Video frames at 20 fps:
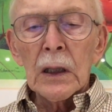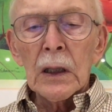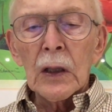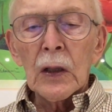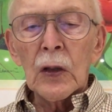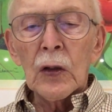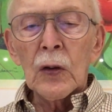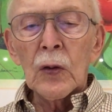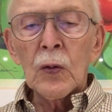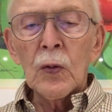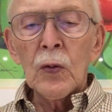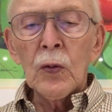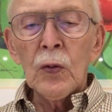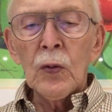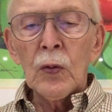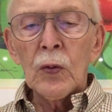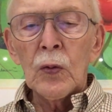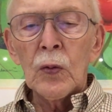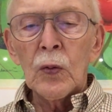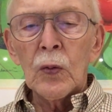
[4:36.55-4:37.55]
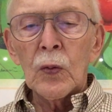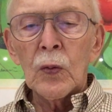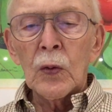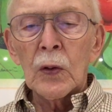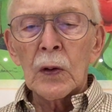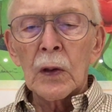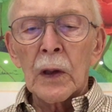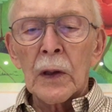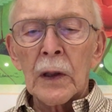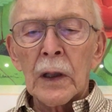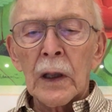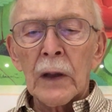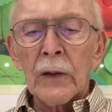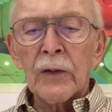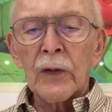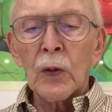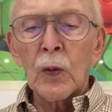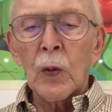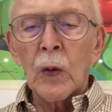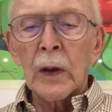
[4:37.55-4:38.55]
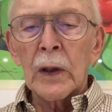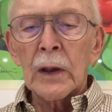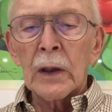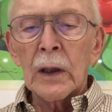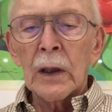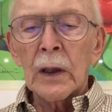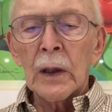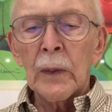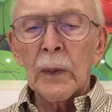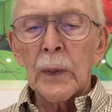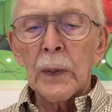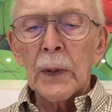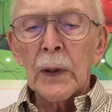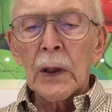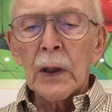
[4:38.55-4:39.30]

You will never wind up